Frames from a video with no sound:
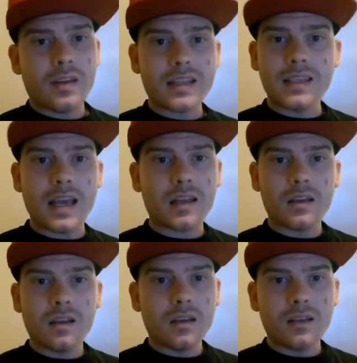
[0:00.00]
That's it.
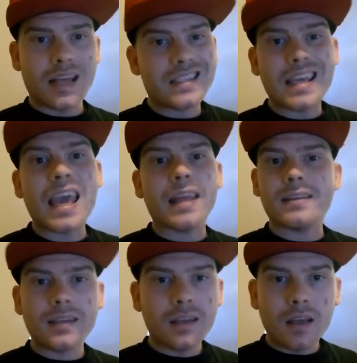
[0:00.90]
That's
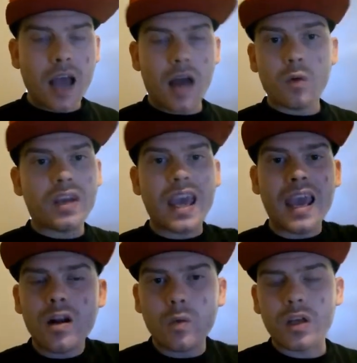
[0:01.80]
it. I don't
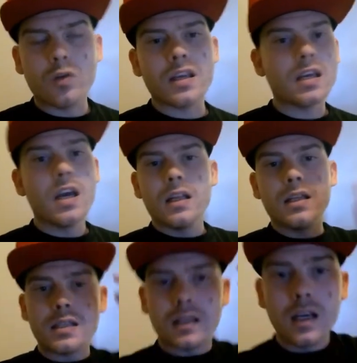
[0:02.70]
care what you guys...
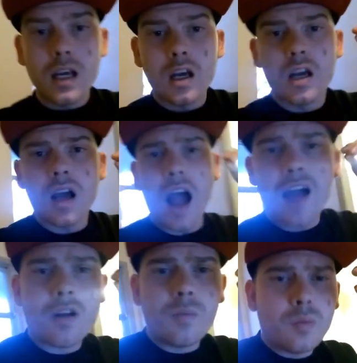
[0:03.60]
Listen,
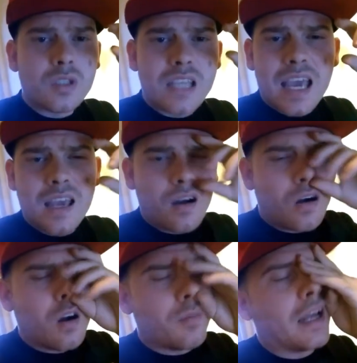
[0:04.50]
I've heard people say,
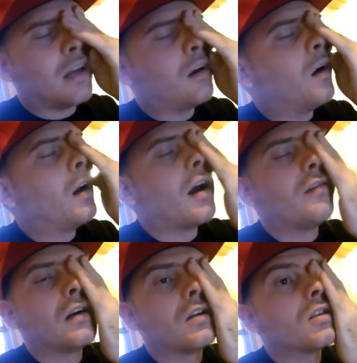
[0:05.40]
oh my God, I've
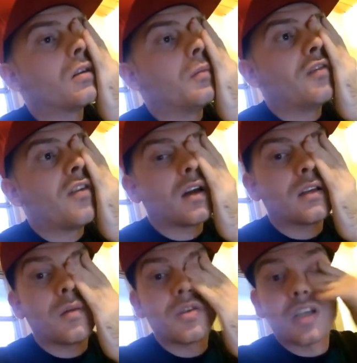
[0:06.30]
heard some fucked
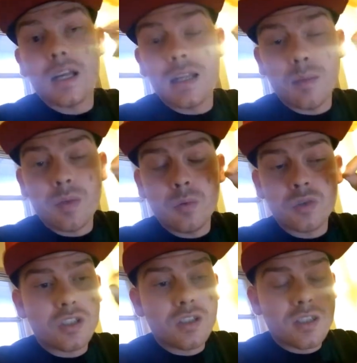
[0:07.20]
up shit. Like, people
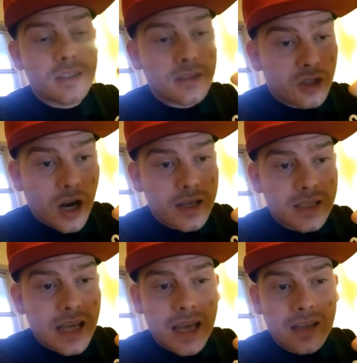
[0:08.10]
just try to
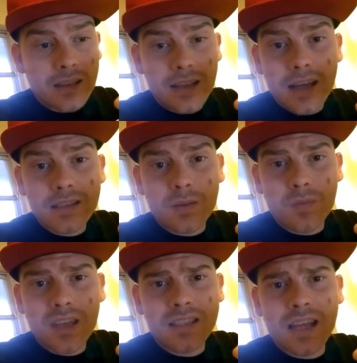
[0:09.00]
say that some
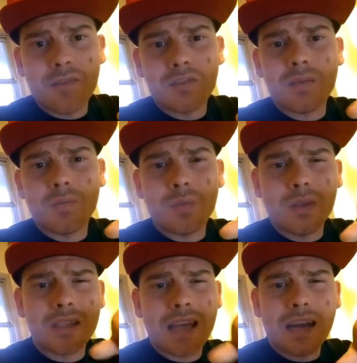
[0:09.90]
things that have
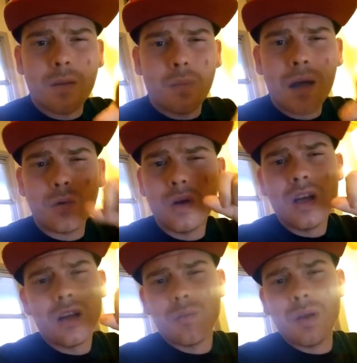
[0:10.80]
been said in the Bible.
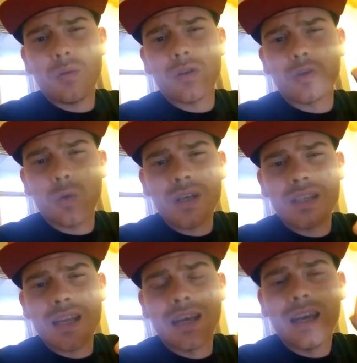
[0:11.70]
People are
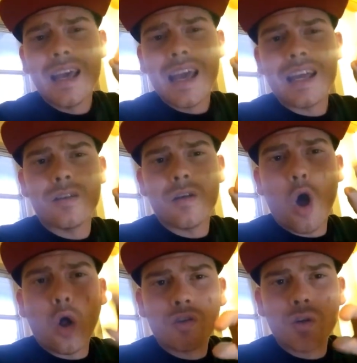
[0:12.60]
twisting and
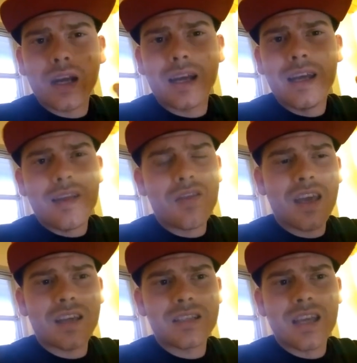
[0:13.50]
altering
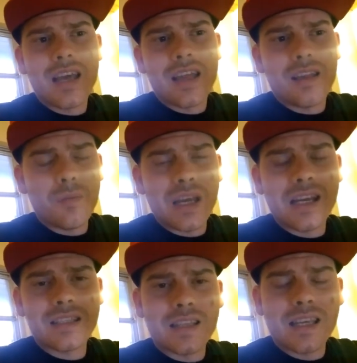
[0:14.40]
things,
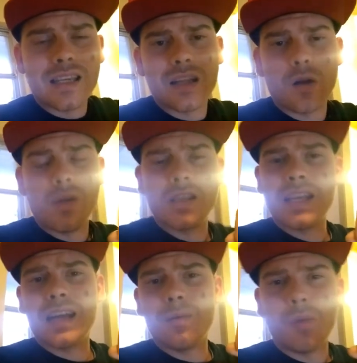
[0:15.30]
meanings and things that are being
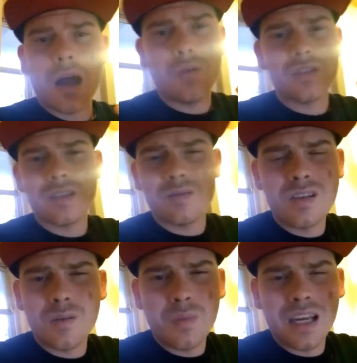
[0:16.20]
said in the Bible
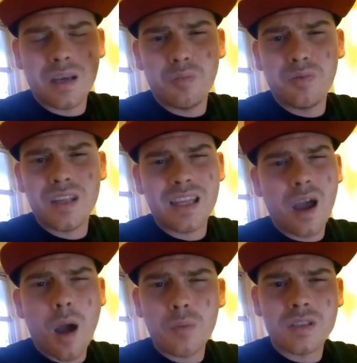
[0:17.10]
to mean a completely
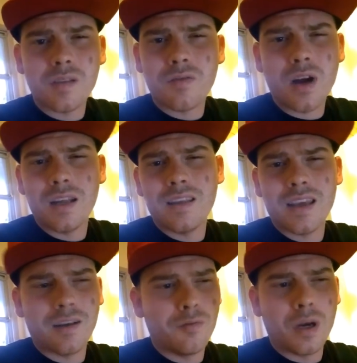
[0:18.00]
opposite fucking
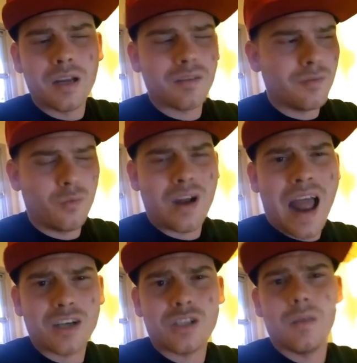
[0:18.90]
thing of what it
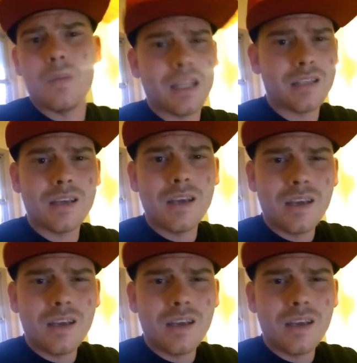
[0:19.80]
actually means.